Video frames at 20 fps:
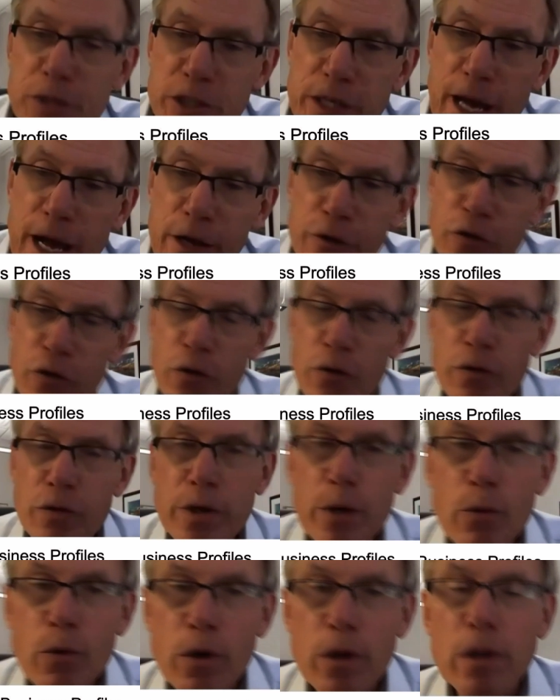statute
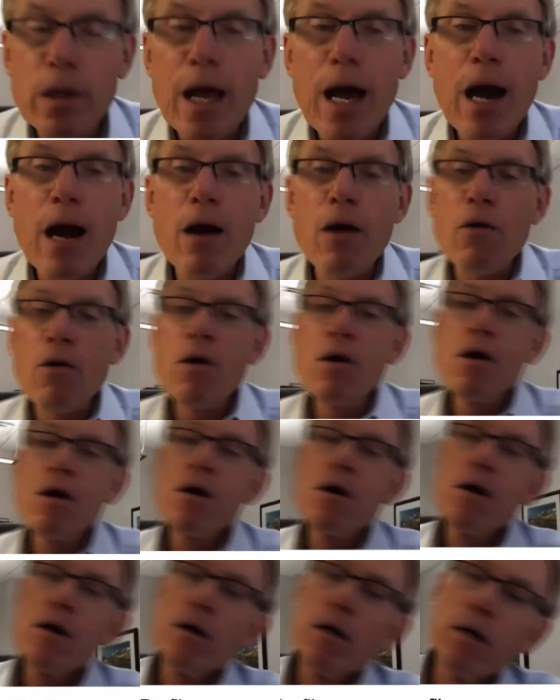that would allow
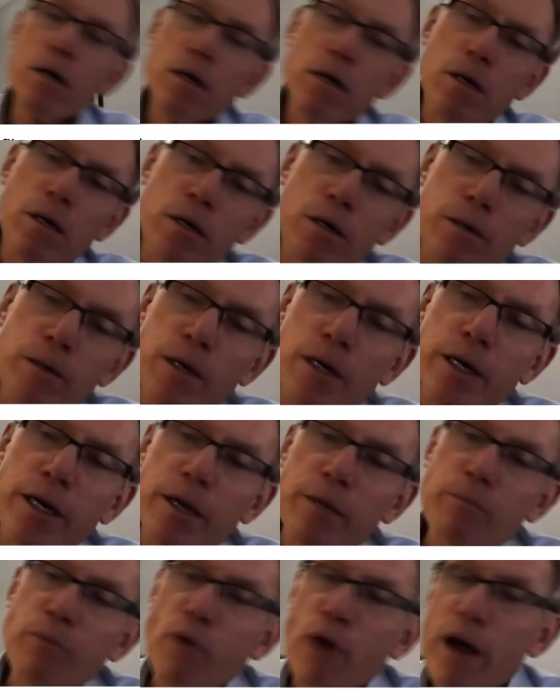
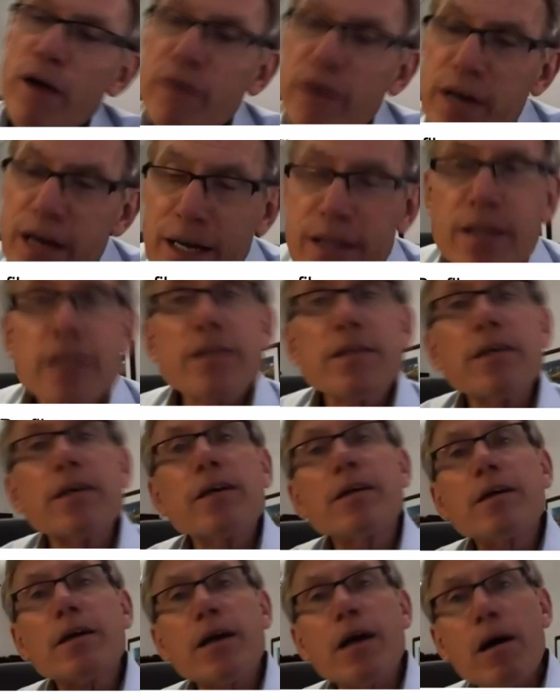a private
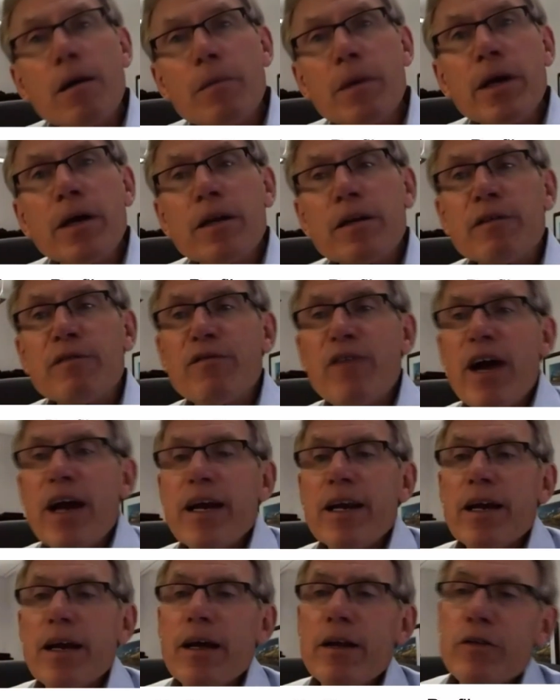entity to come in and
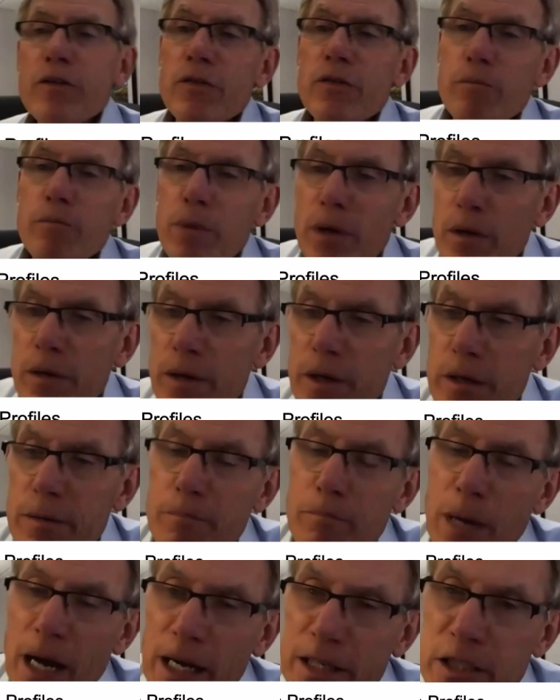finance and build it
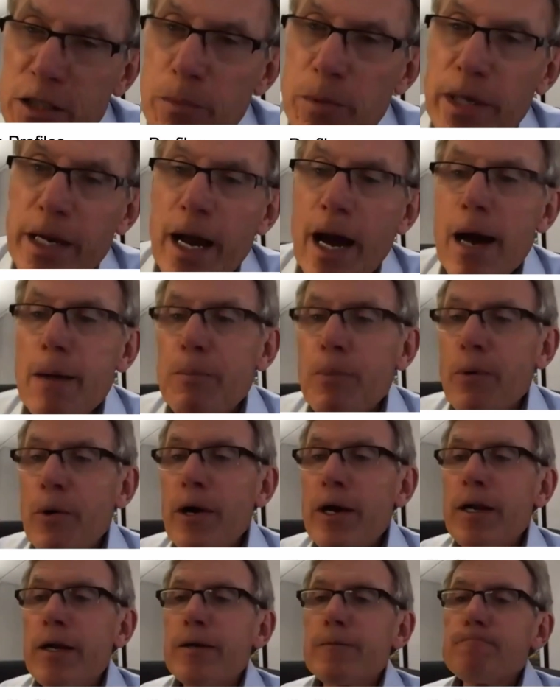and possibly
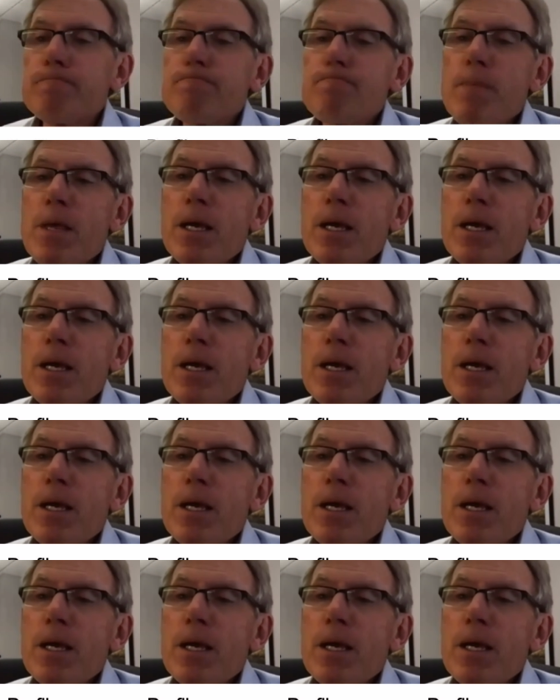operate it.